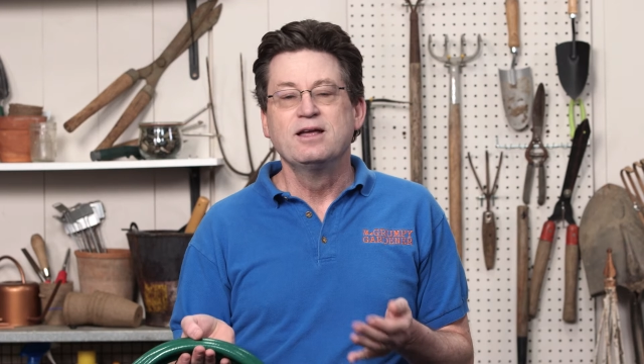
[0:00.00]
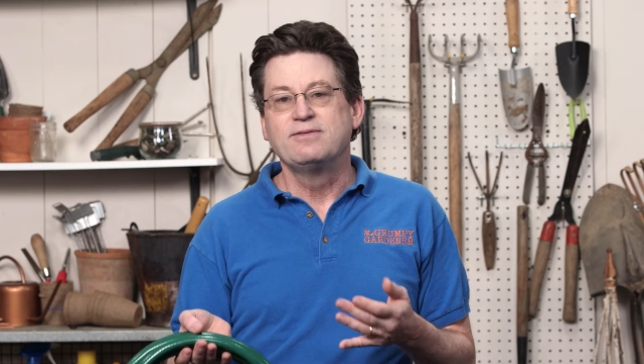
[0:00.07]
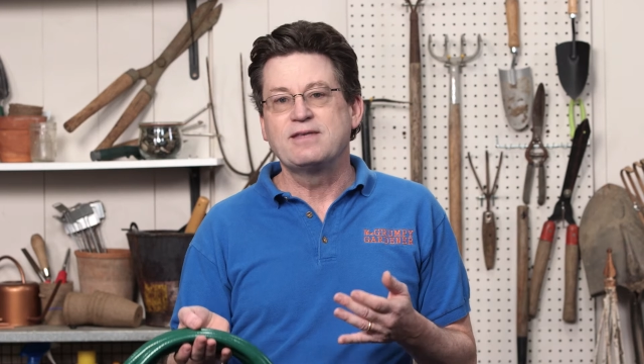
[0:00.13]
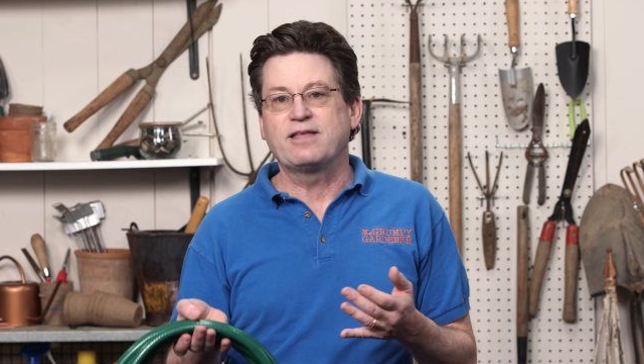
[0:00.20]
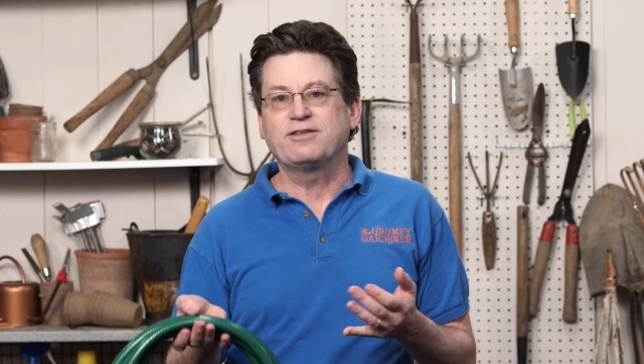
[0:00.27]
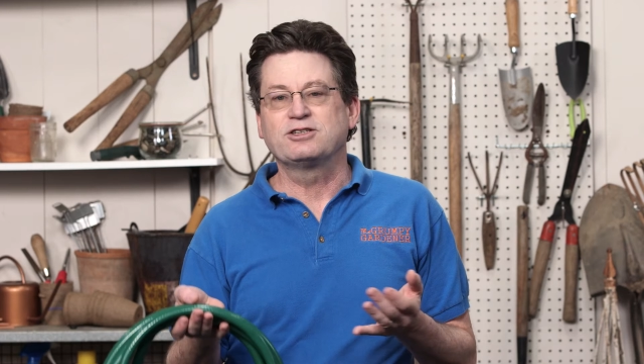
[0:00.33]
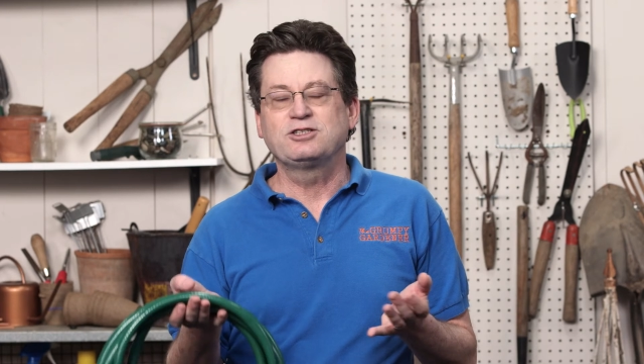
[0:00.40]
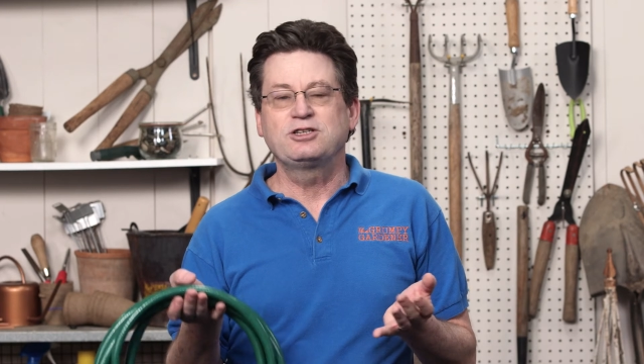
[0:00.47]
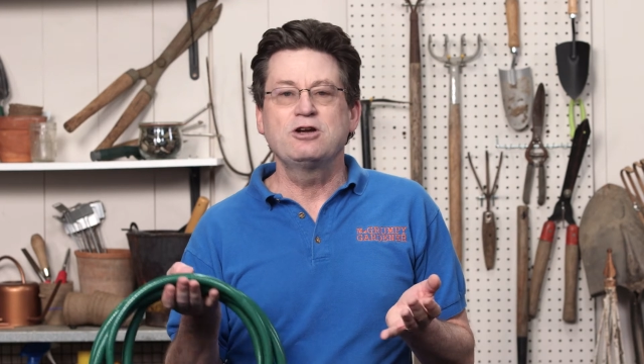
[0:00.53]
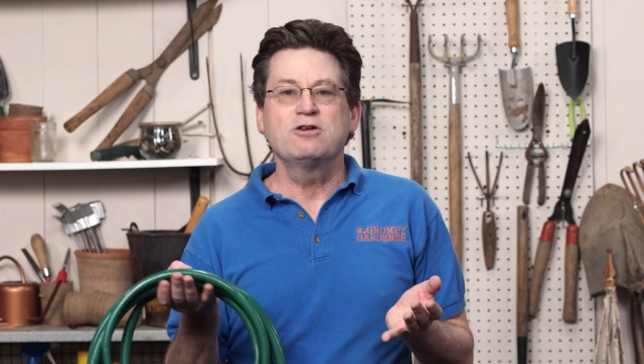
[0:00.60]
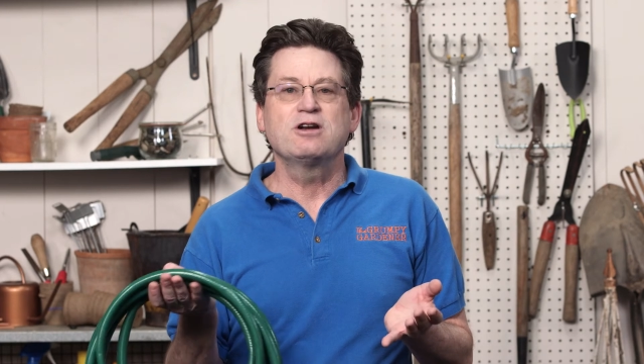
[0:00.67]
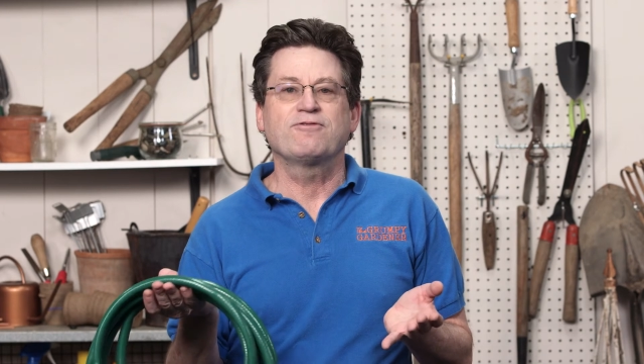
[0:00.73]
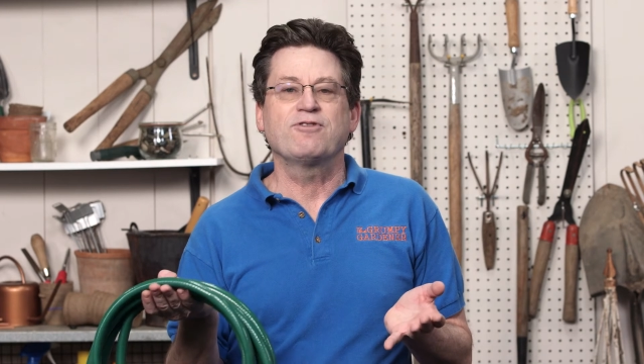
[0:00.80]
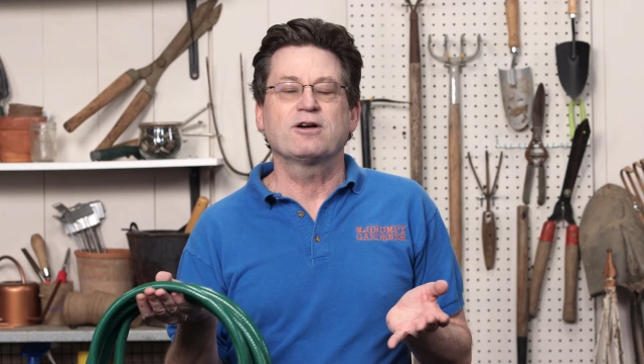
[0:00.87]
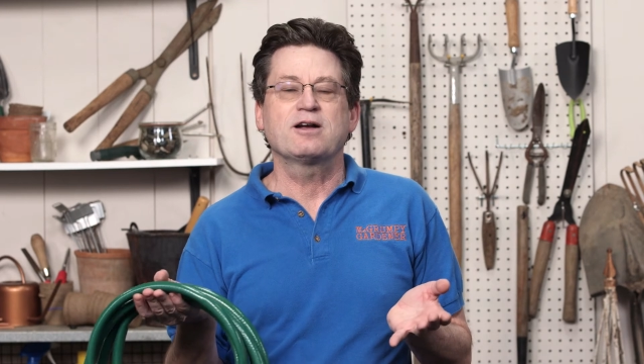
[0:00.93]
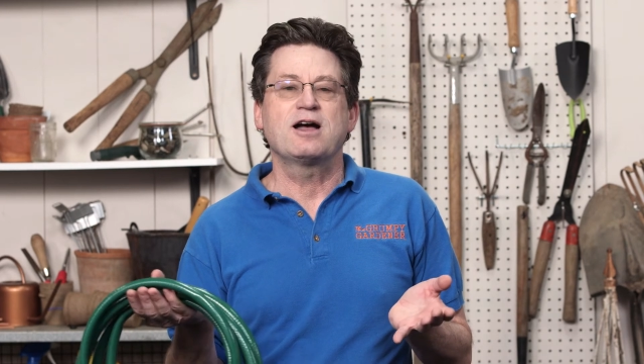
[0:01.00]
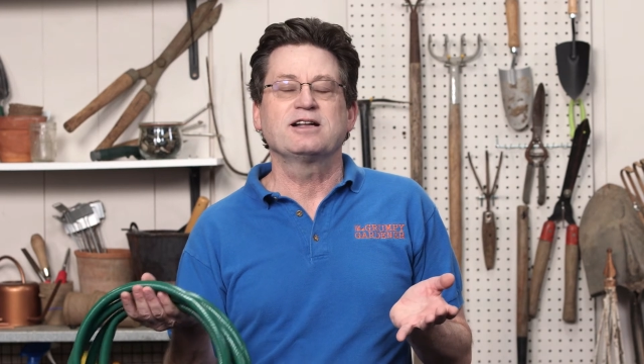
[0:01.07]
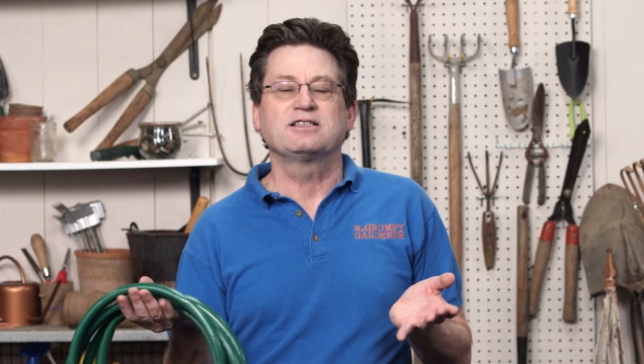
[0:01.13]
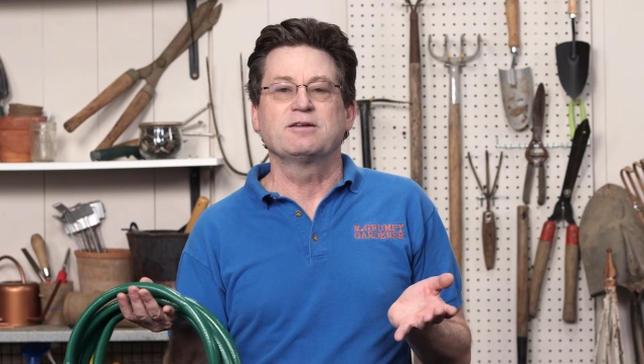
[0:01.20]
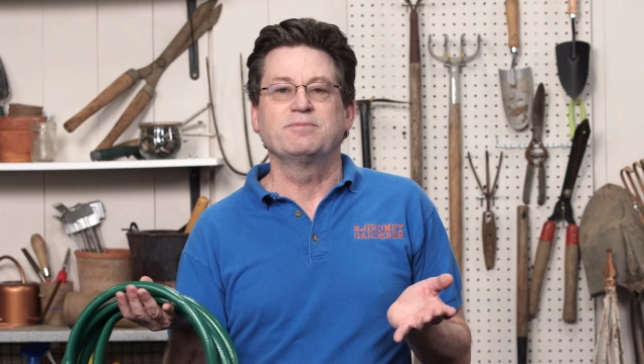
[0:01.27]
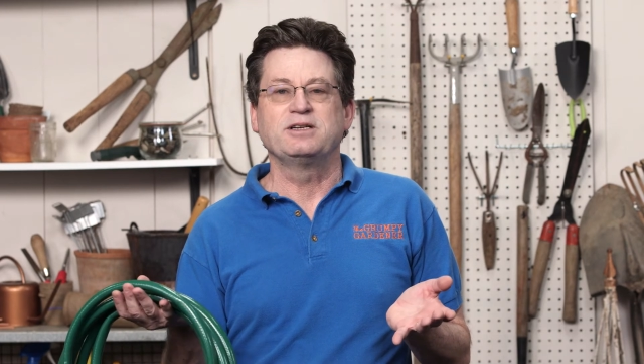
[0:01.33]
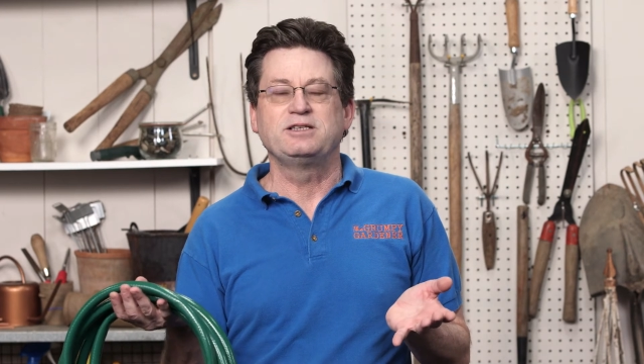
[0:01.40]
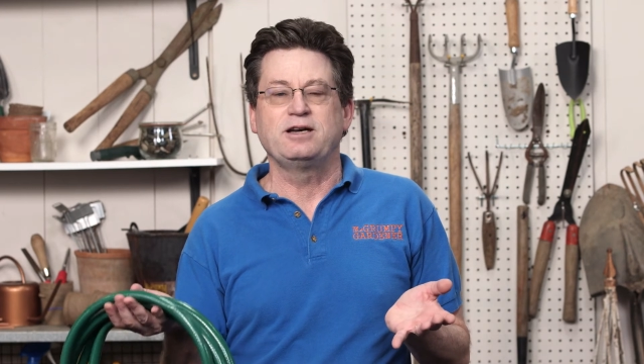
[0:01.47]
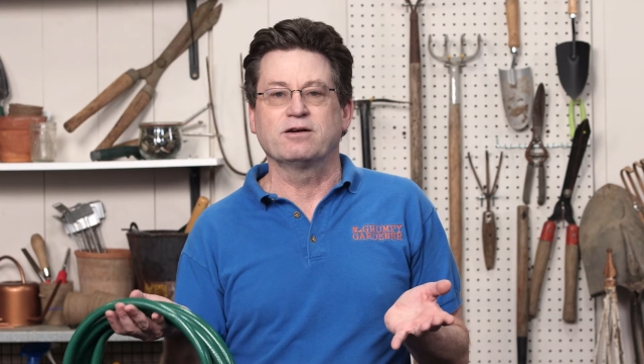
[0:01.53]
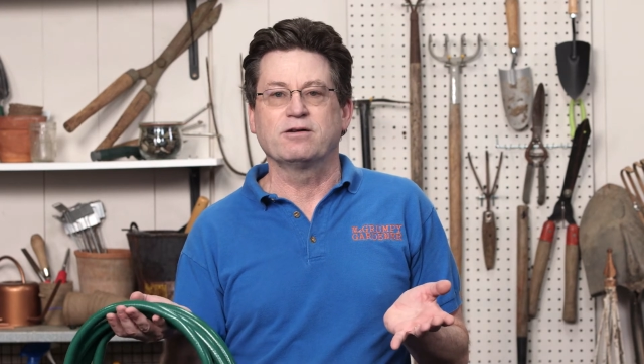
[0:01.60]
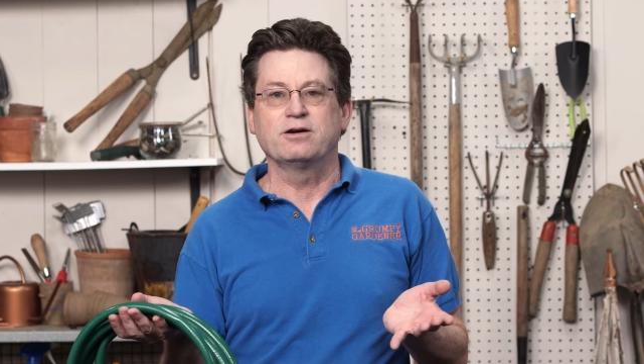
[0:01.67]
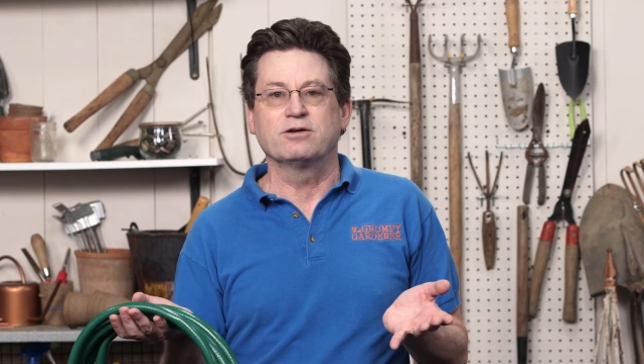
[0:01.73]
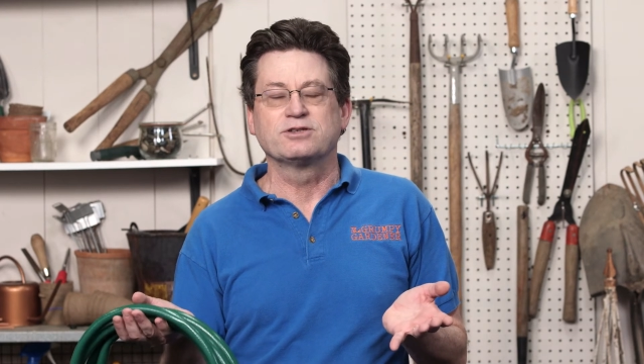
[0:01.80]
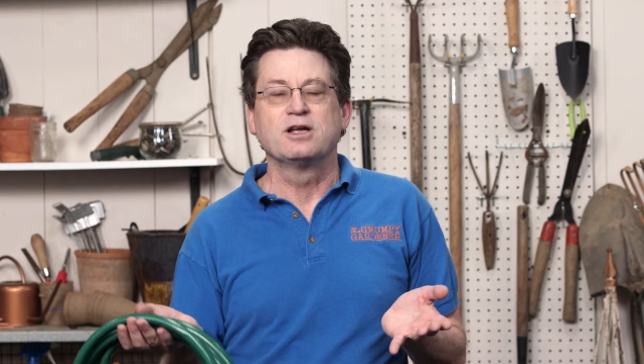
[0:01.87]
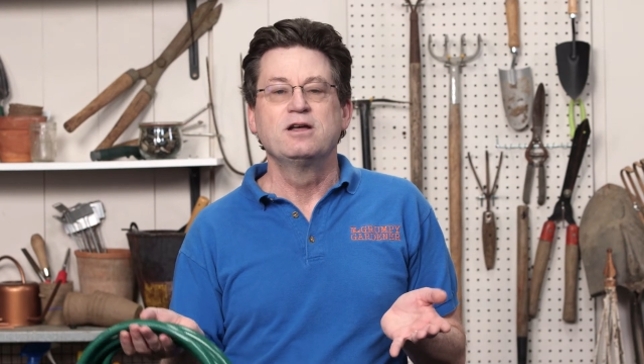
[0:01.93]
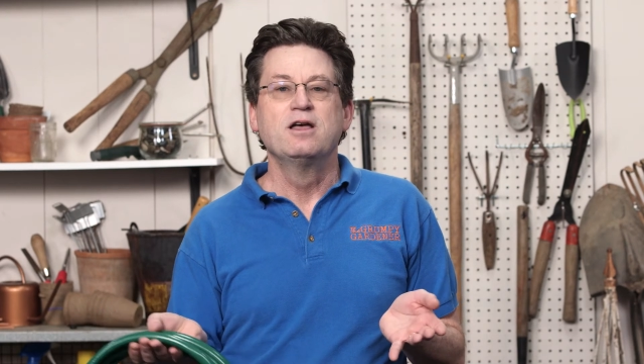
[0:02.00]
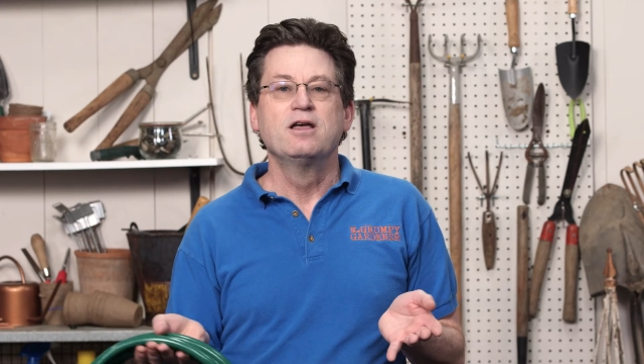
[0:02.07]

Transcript: Now there's two different kinds of materials